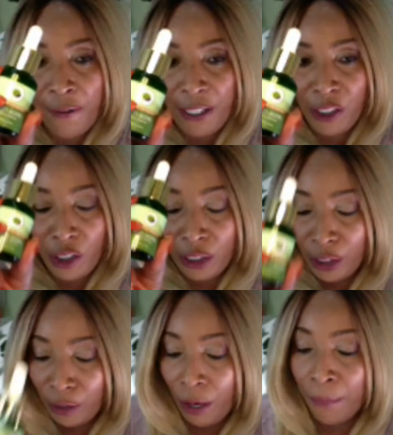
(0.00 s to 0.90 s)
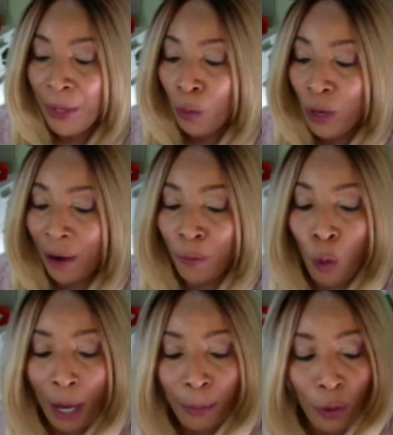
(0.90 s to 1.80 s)
Facial Serum. We have
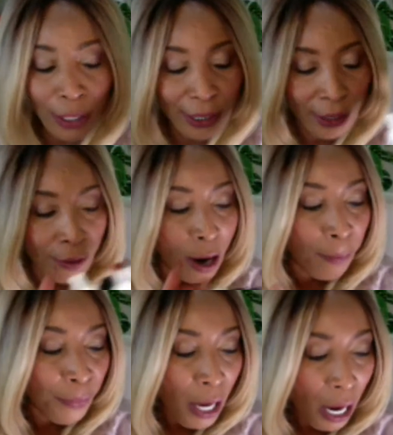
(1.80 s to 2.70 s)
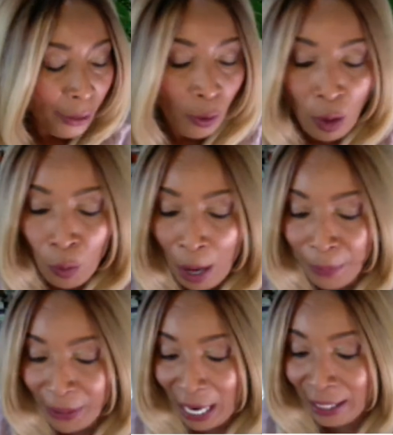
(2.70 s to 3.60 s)
one more serum on our
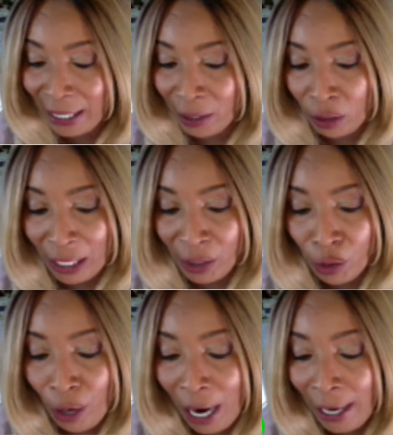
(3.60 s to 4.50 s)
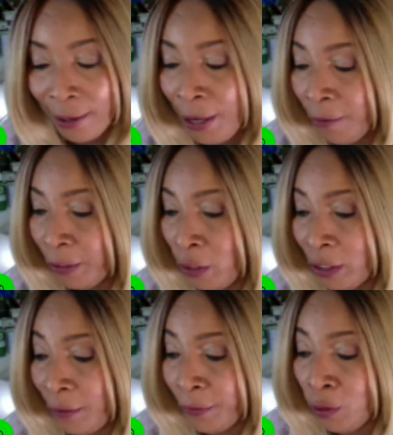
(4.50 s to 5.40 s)
website that you can try for those
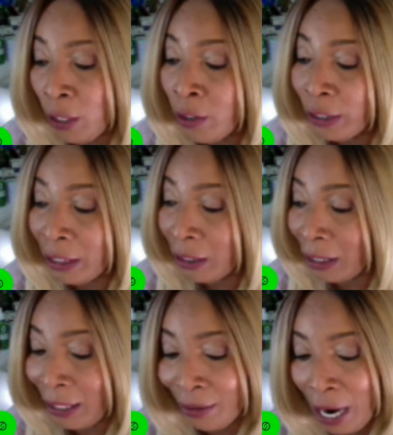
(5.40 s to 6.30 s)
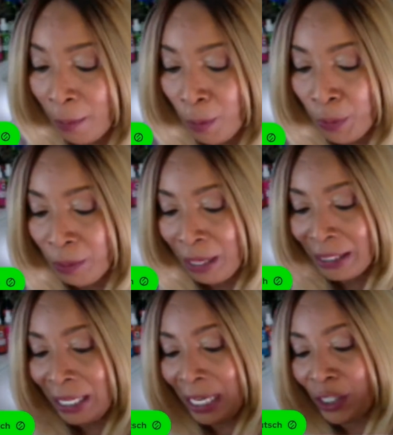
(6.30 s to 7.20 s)
of you who are looking to clear
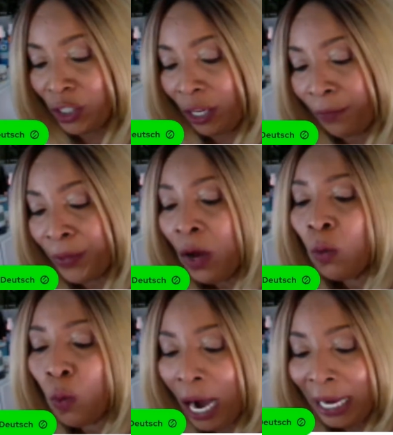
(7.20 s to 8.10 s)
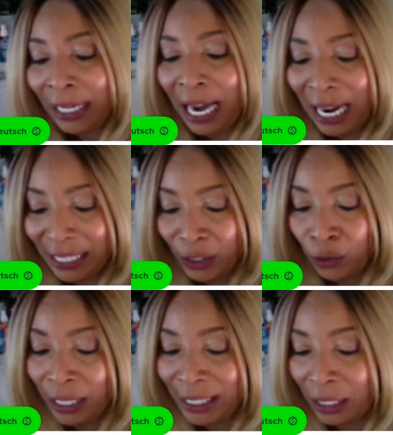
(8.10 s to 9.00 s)
hyperpigmentation while
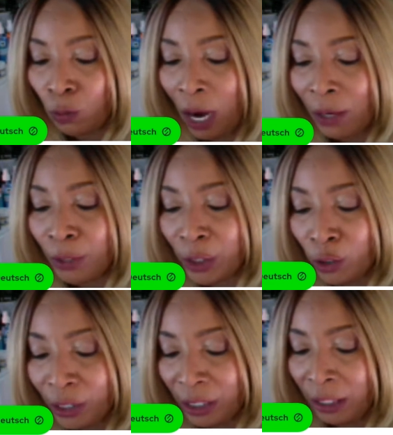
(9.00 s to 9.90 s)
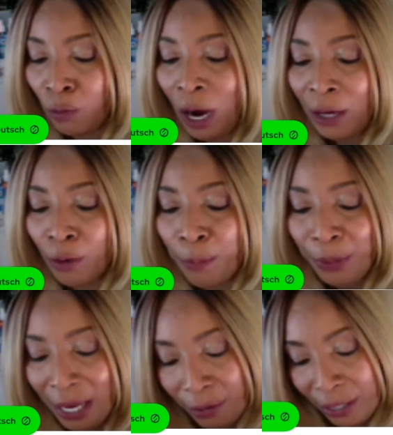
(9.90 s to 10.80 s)
hydrating, while reducing, and while
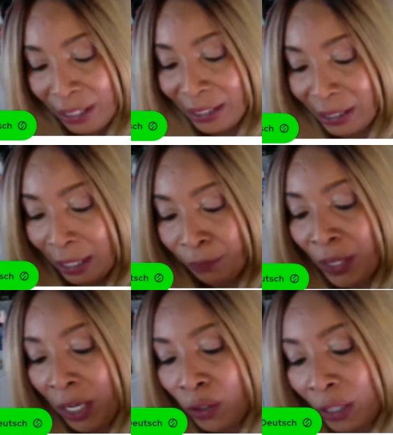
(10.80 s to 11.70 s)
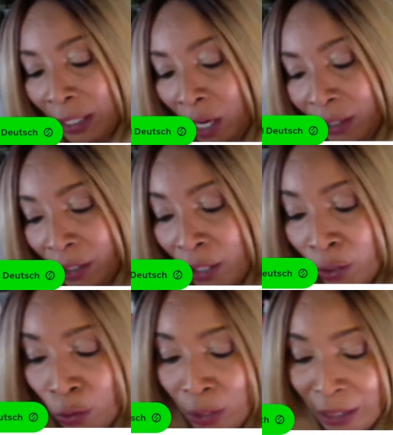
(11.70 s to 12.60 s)
repairing the skin. You can also
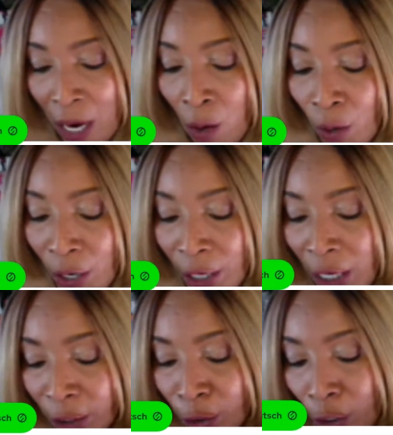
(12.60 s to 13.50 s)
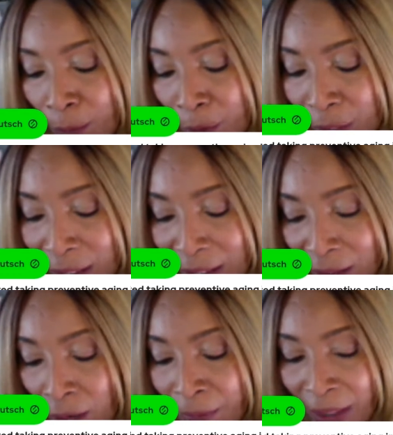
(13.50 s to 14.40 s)
use our turmeric
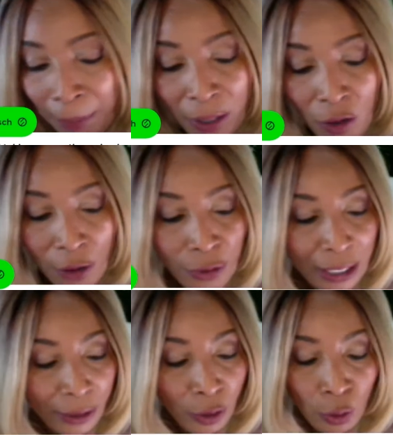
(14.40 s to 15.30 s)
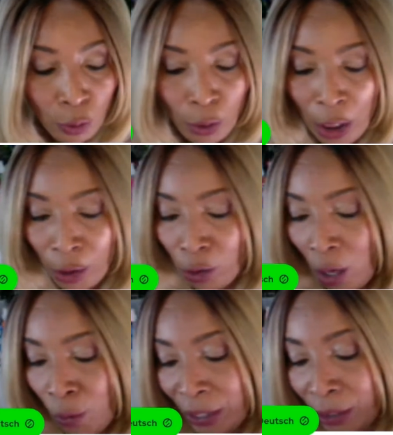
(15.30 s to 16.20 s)
serum. Some of you are really new to our